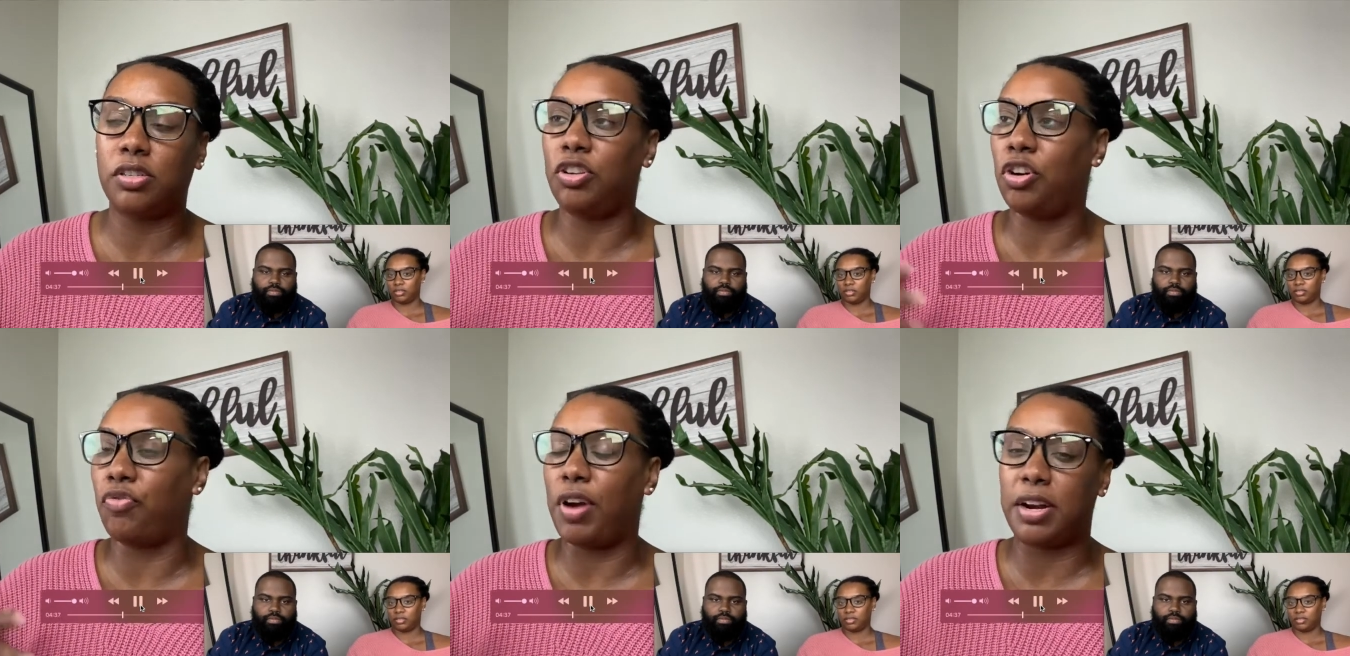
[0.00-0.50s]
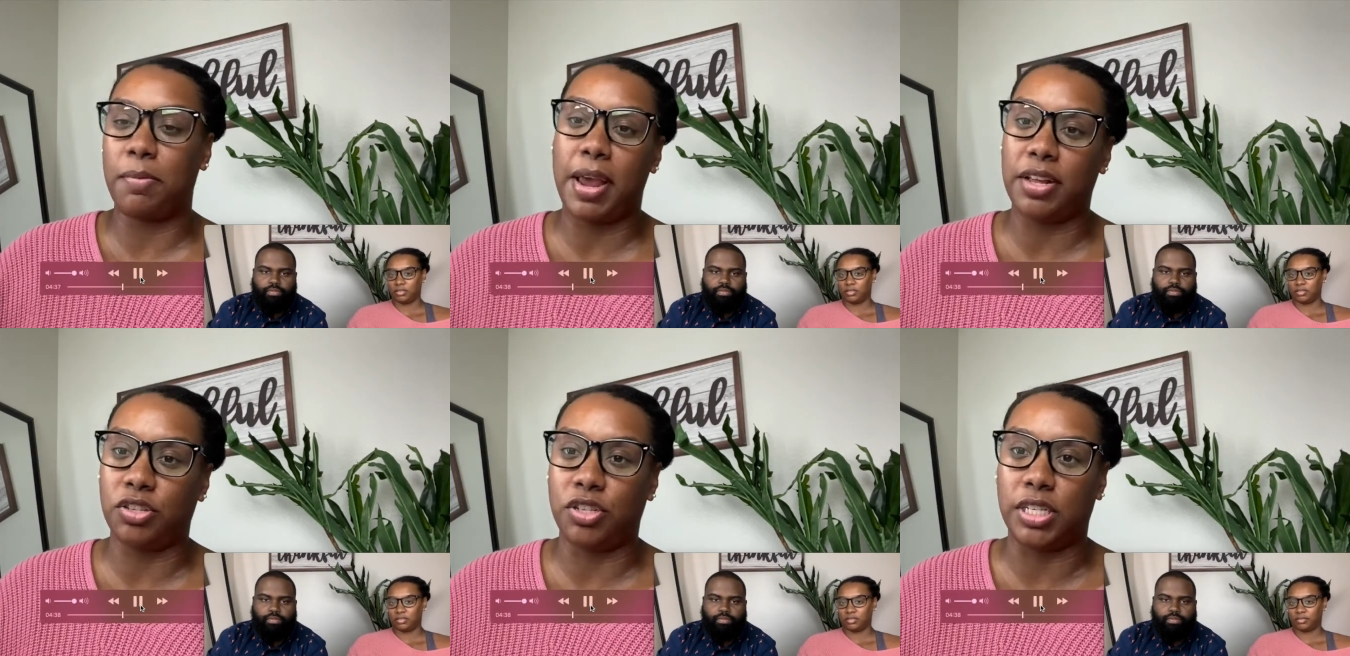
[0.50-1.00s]
Speaker 1: random
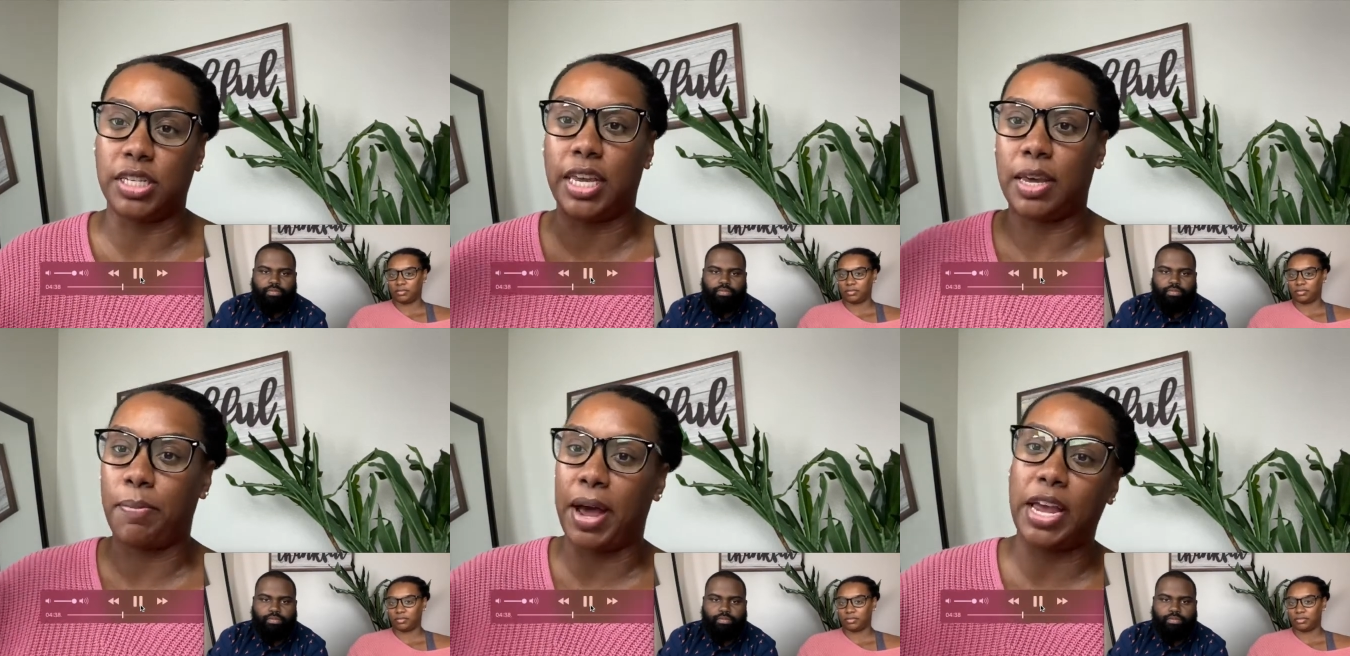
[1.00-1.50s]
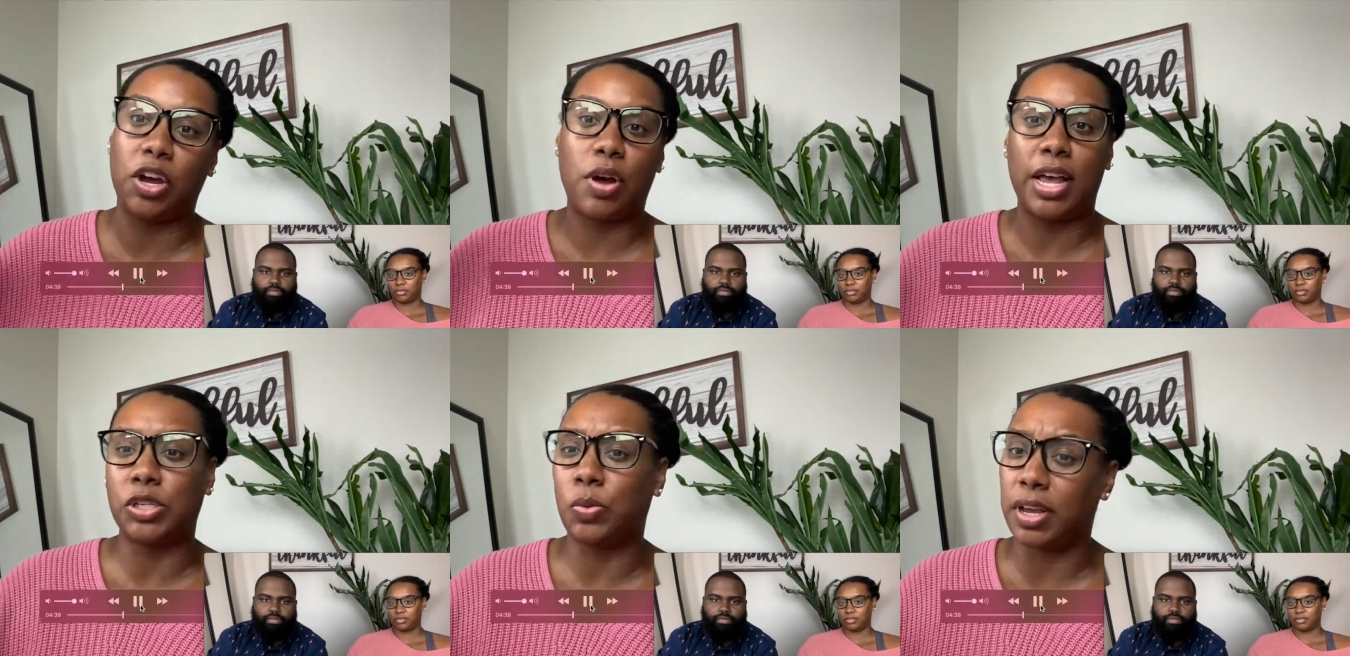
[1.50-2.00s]
answers just to get by as
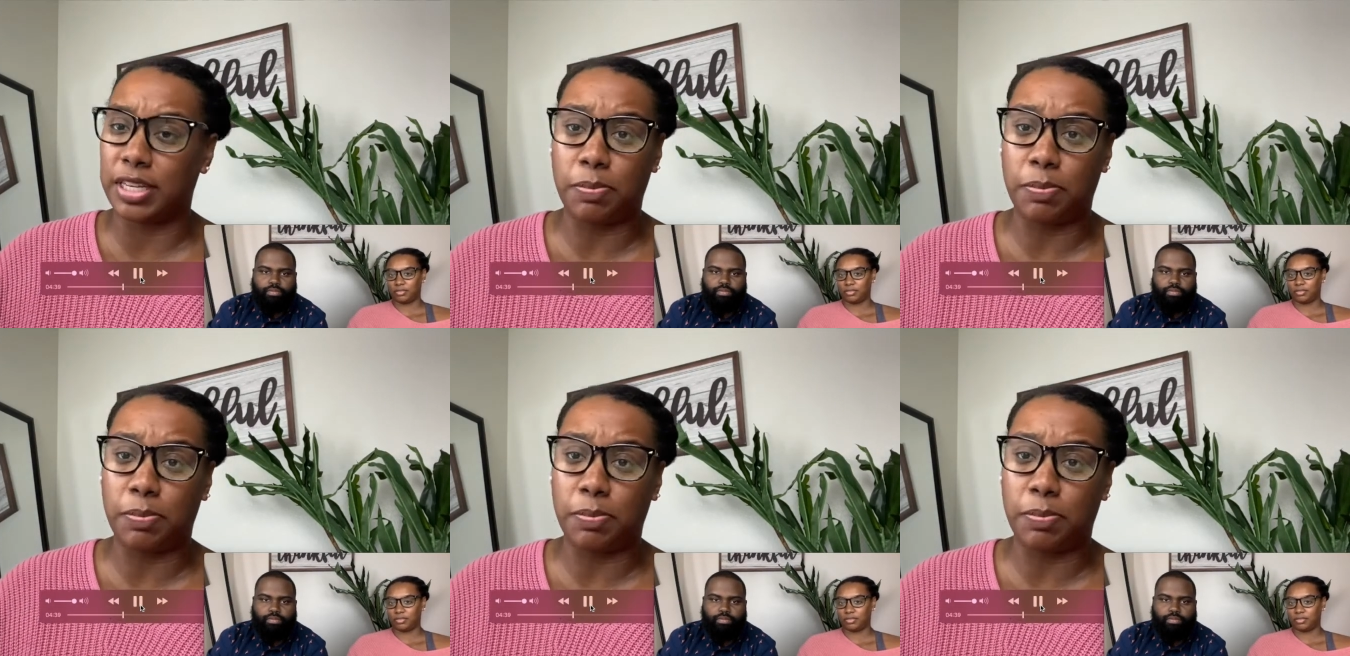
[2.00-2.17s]
quick as